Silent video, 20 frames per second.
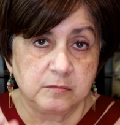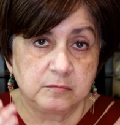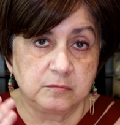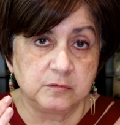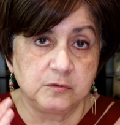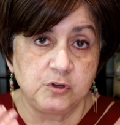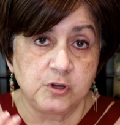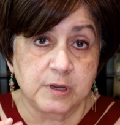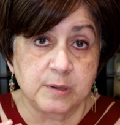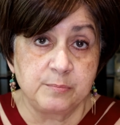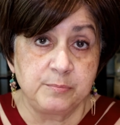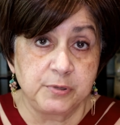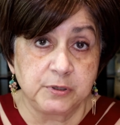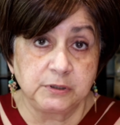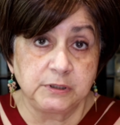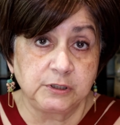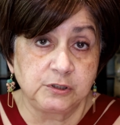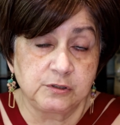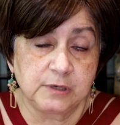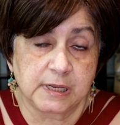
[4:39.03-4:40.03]
You can
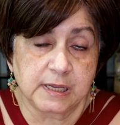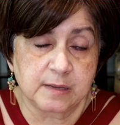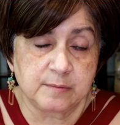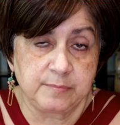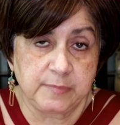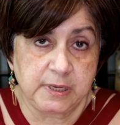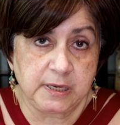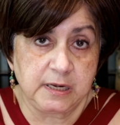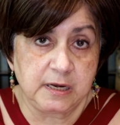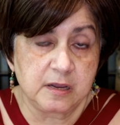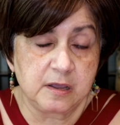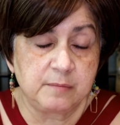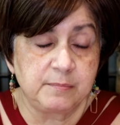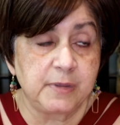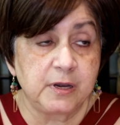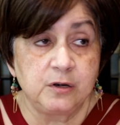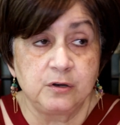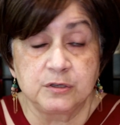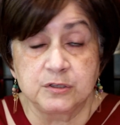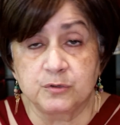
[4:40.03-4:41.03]
build it to like a medium.
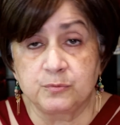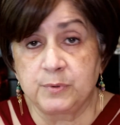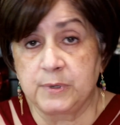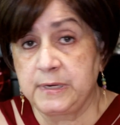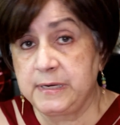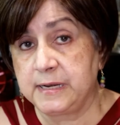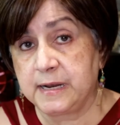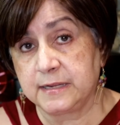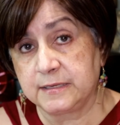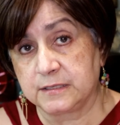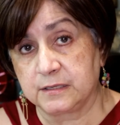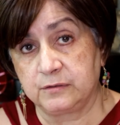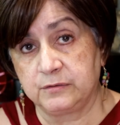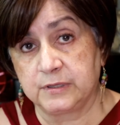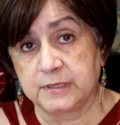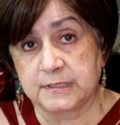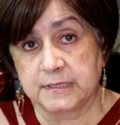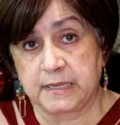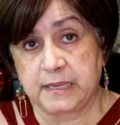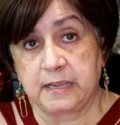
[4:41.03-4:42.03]
It looks really nice on
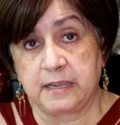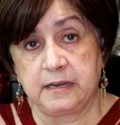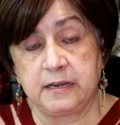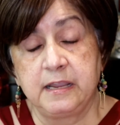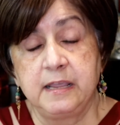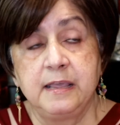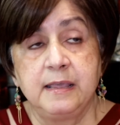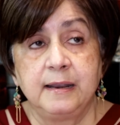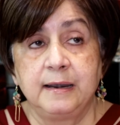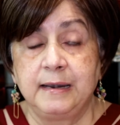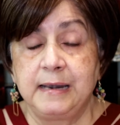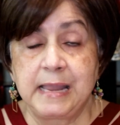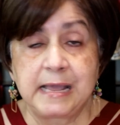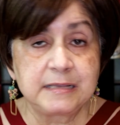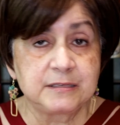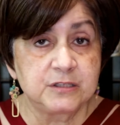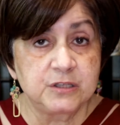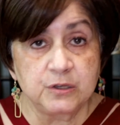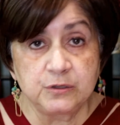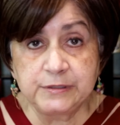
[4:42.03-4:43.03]
the skin,
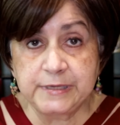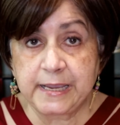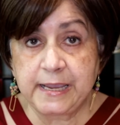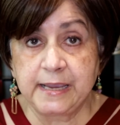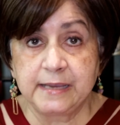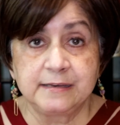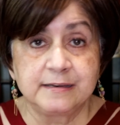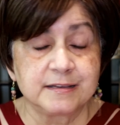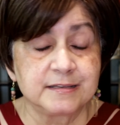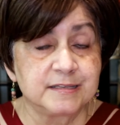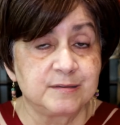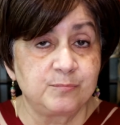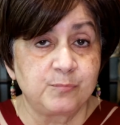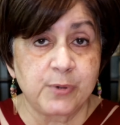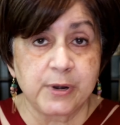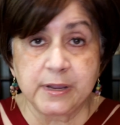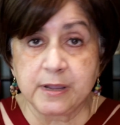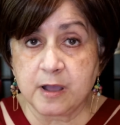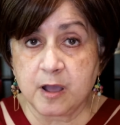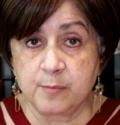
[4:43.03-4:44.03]
lasts all day, doesn't
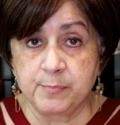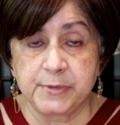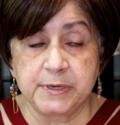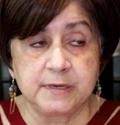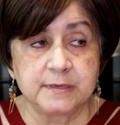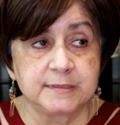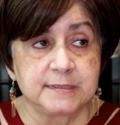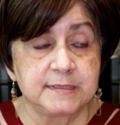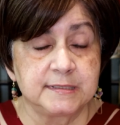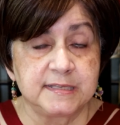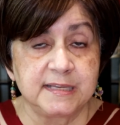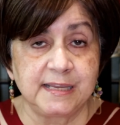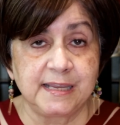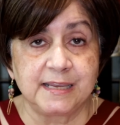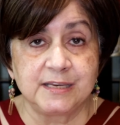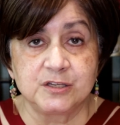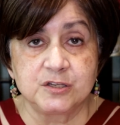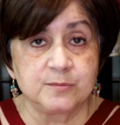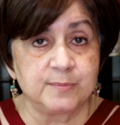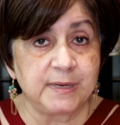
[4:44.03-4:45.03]
break up, it doesn't sink
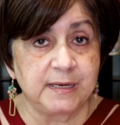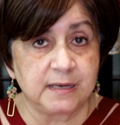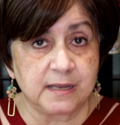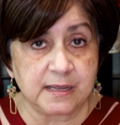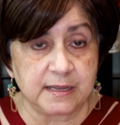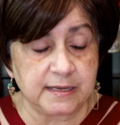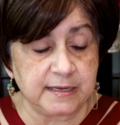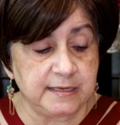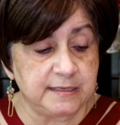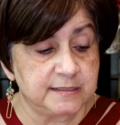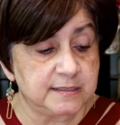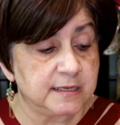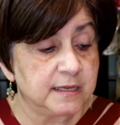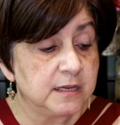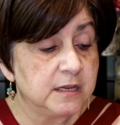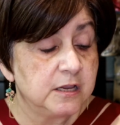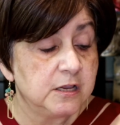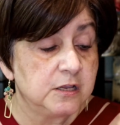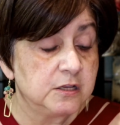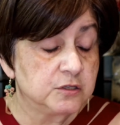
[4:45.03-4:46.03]
into my lines.
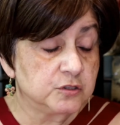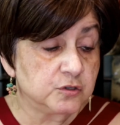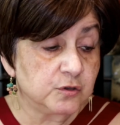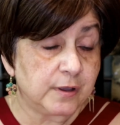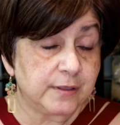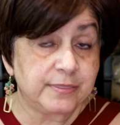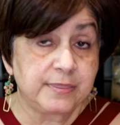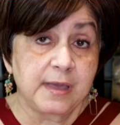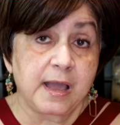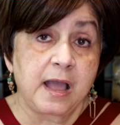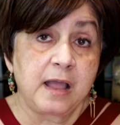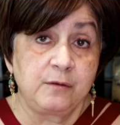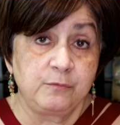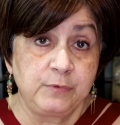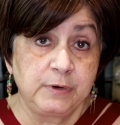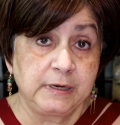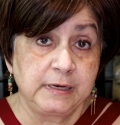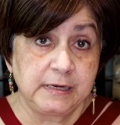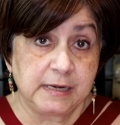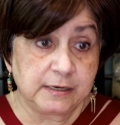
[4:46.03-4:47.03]
So I
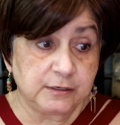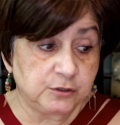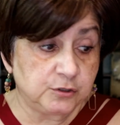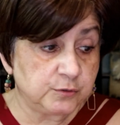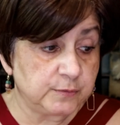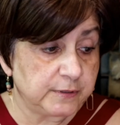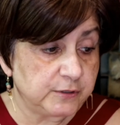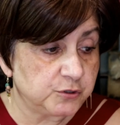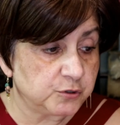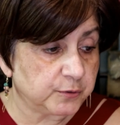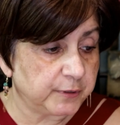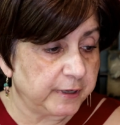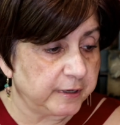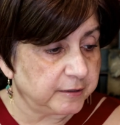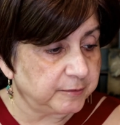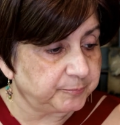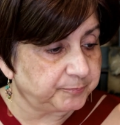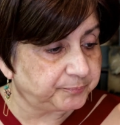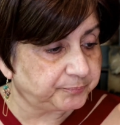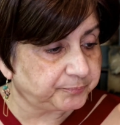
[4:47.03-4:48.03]
really do enjoy it.